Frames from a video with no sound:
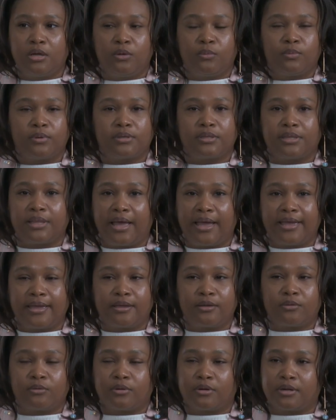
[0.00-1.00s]
would
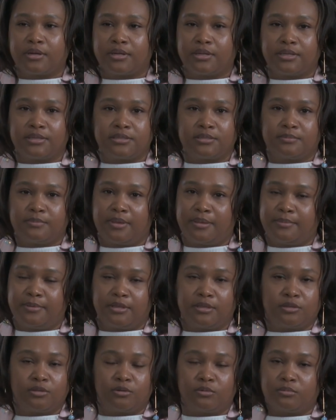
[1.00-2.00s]
like, or it's maybe a
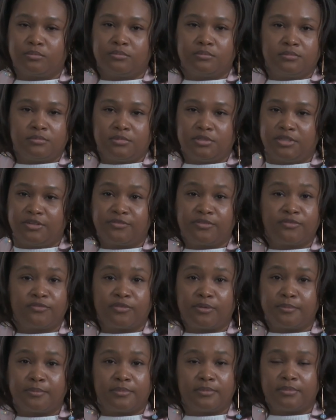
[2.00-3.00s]
little different
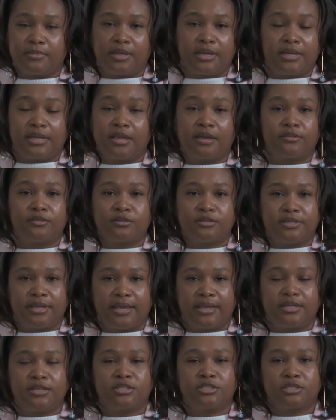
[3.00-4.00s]
from any other
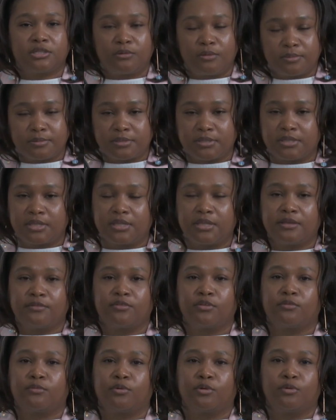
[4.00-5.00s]
day, show up to the
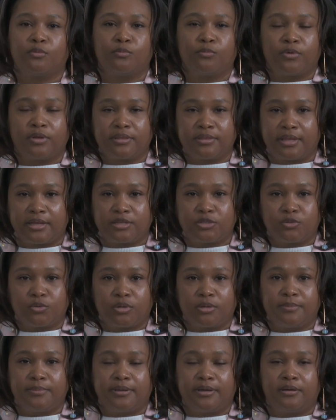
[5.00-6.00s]
living room, ring that
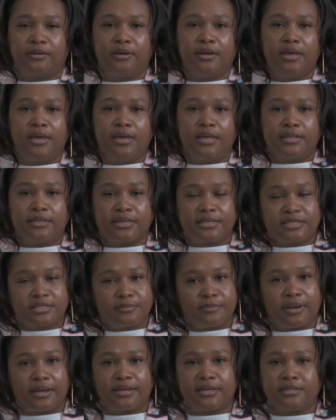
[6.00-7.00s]
doorbell, let
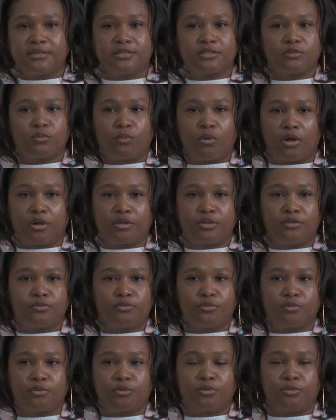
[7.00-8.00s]
somebody just walk you
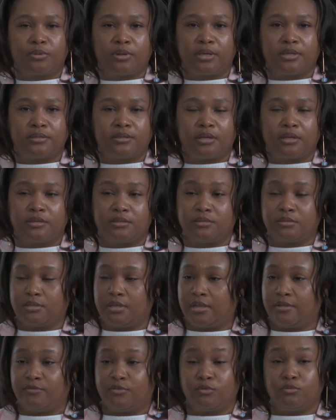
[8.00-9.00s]
through. And
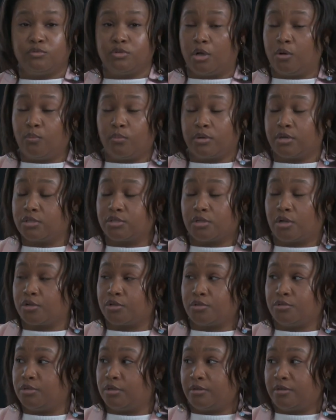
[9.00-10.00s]
if you don't want to talk,
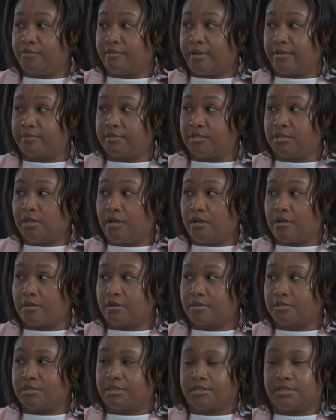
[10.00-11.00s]
you don't even have to
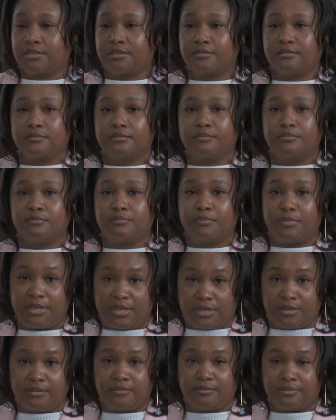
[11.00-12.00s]
talk. Just
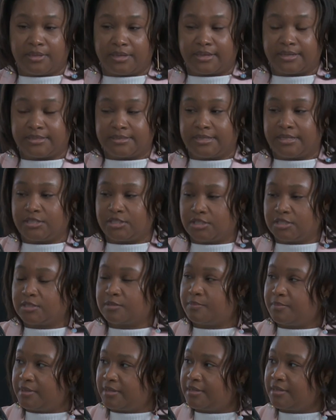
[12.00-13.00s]
be. Like I said,
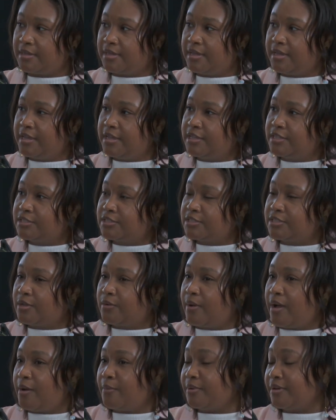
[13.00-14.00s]
just be. Mm-hmm.
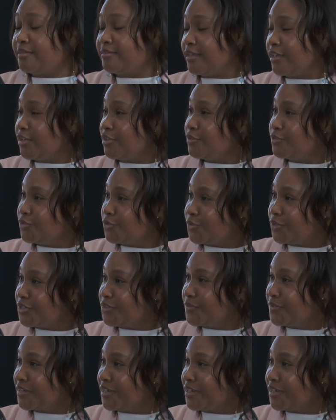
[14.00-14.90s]
So I want to thank you, George, for